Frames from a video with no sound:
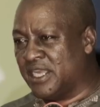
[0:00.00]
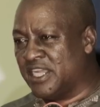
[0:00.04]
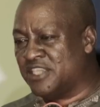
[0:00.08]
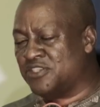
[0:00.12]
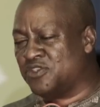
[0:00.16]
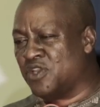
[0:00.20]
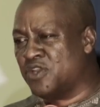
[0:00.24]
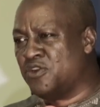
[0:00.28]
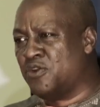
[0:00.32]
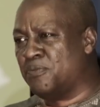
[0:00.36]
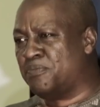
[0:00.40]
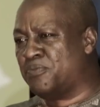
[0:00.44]

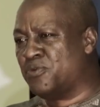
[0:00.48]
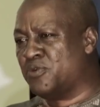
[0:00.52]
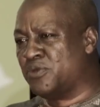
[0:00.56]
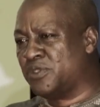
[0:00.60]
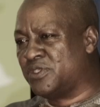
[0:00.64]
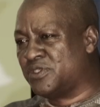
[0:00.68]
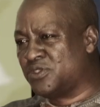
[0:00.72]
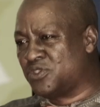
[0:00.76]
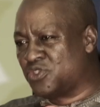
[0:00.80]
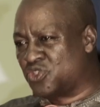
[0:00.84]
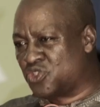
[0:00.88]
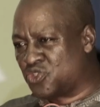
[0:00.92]
It's going to
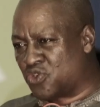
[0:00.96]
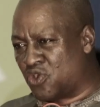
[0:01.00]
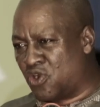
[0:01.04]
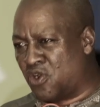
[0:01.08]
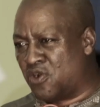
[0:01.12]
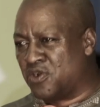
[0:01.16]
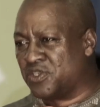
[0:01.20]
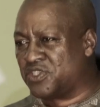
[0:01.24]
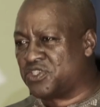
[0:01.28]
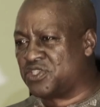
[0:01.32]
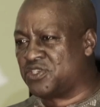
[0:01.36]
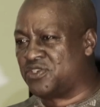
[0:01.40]
put
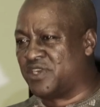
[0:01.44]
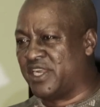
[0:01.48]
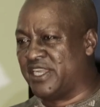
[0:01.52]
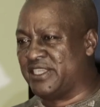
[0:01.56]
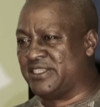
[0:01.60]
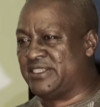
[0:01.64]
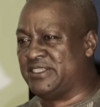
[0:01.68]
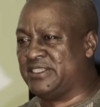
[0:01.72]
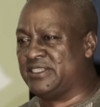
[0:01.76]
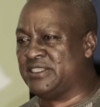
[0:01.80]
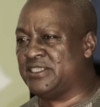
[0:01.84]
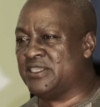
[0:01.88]
strong
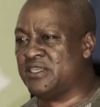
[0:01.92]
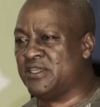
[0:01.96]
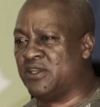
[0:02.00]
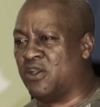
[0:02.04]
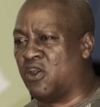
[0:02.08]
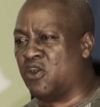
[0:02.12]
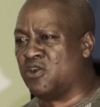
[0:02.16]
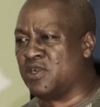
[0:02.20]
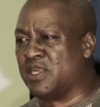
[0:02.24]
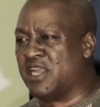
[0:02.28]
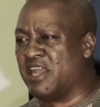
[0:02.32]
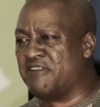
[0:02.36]

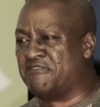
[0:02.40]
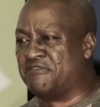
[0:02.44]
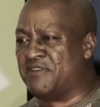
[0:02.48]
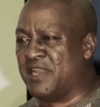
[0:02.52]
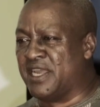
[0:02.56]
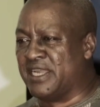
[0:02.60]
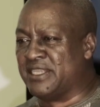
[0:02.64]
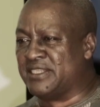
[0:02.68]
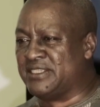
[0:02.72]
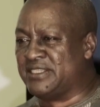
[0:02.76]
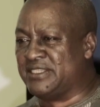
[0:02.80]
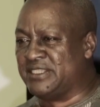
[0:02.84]
stress on
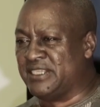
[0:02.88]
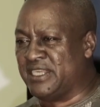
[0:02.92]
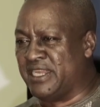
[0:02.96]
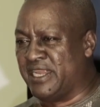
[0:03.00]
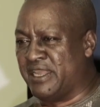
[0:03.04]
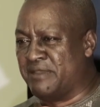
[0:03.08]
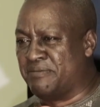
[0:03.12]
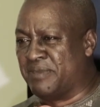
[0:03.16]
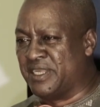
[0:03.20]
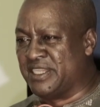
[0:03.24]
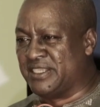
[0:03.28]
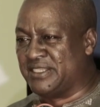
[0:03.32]
governance
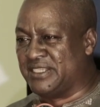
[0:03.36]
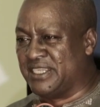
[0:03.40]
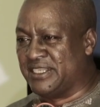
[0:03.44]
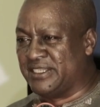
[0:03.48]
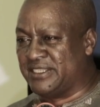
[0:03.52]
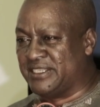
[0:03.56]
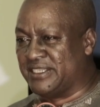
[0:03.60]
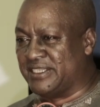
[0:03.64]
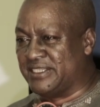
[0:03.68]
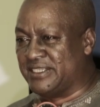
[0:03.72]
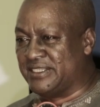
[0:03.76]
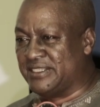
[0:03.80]
in urban
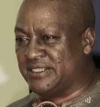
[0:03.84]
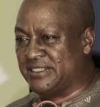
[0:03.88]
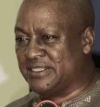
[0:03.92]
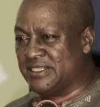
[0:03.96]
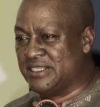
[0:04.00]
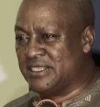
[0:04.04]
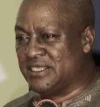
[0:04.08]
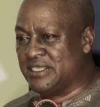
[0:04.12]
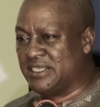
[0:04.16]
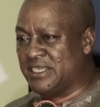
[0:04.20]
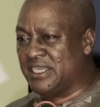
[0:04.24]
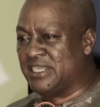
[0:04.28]
centers
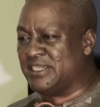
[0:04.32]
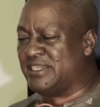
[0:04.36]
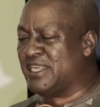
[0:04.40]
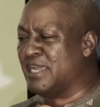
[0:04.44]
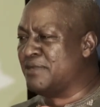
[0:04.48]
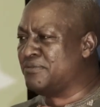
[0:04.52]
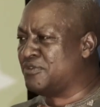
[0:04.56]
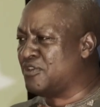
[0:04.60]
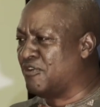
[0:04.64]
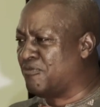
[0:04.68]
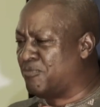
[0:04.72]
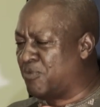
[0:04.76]
in
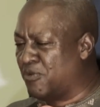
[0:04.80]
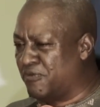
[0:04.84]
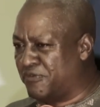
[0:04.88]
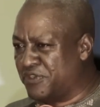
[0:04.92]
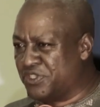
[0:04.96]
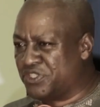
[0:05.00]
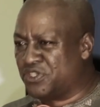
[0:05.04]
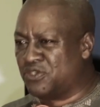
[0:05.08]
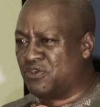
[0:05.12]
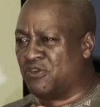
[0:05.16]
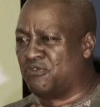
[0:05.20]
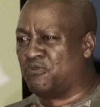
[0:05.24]
terms of
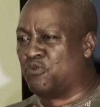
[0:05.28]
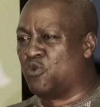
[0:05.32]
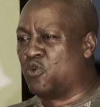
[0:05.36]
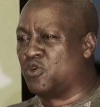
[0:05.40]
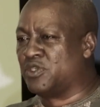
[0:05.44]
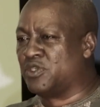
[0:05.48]
provision of